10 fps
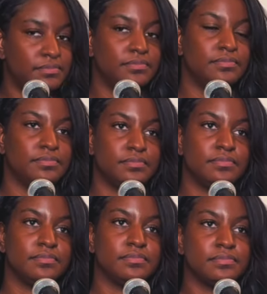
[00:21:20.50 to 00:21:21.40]

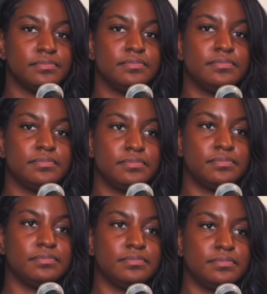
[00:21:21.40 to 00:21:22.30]

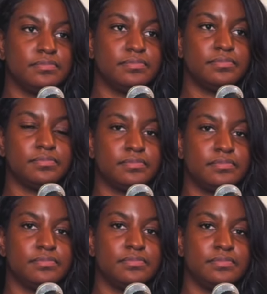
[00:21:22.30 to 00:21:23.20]

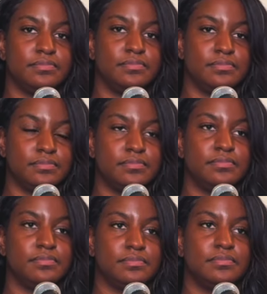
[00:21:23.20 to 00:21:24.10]

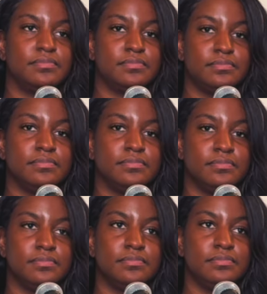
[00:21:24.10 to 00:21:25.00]

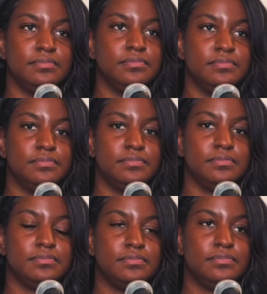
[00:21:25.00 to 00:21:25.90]

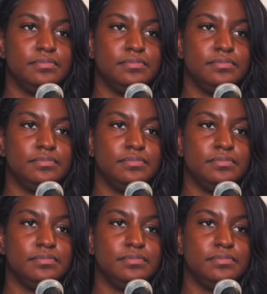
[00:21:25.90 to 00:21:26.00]
The person shown says nothing.